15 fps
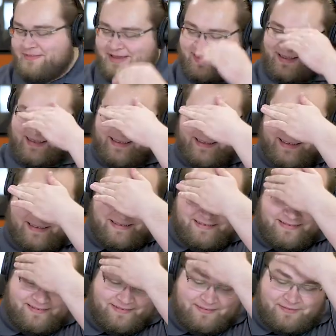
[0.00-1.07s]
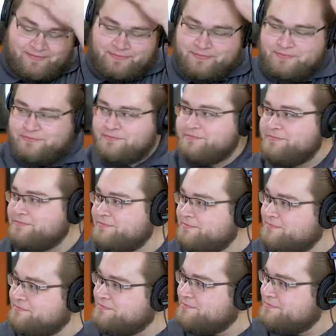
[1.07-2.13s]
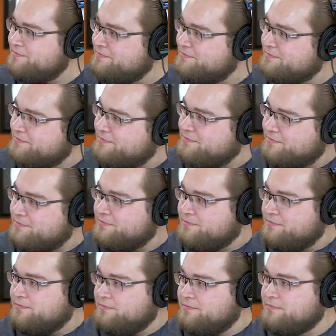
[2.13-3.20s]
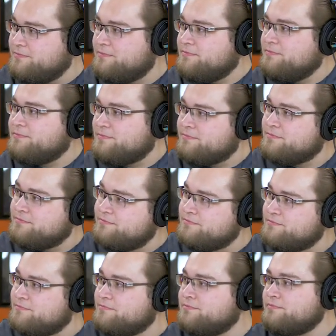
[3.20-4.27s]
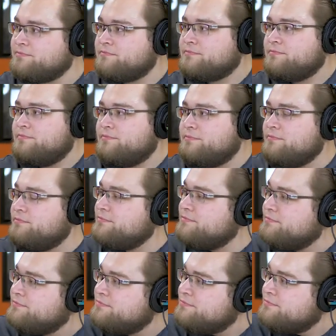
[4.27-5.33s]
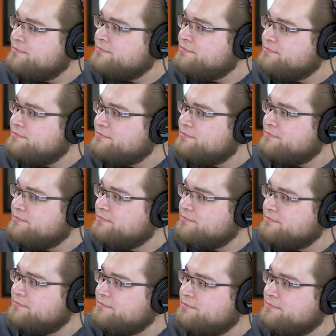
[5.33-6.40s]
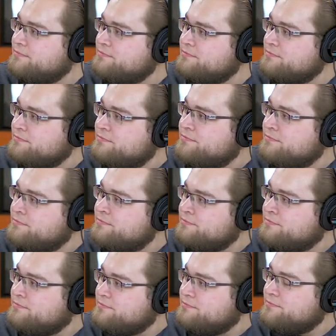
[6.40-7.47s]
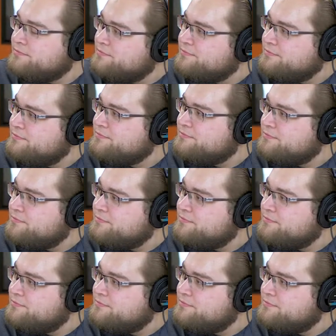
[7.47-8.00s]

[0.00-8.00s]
[no speech]